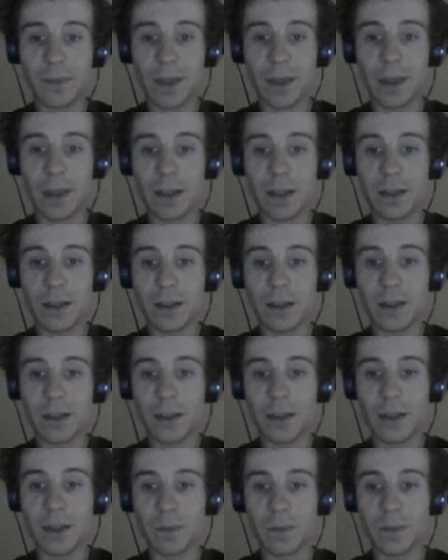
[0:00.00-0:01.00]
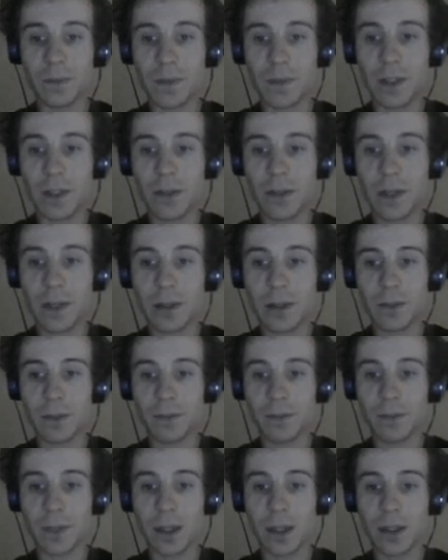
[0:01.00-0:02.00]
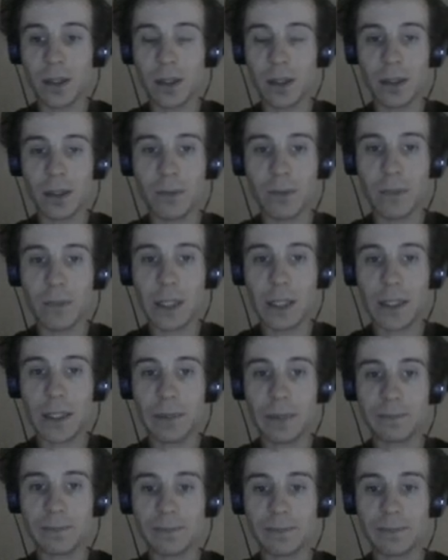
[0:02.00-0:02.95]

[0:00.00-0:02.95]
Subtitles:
And yeah, see you around. Bye.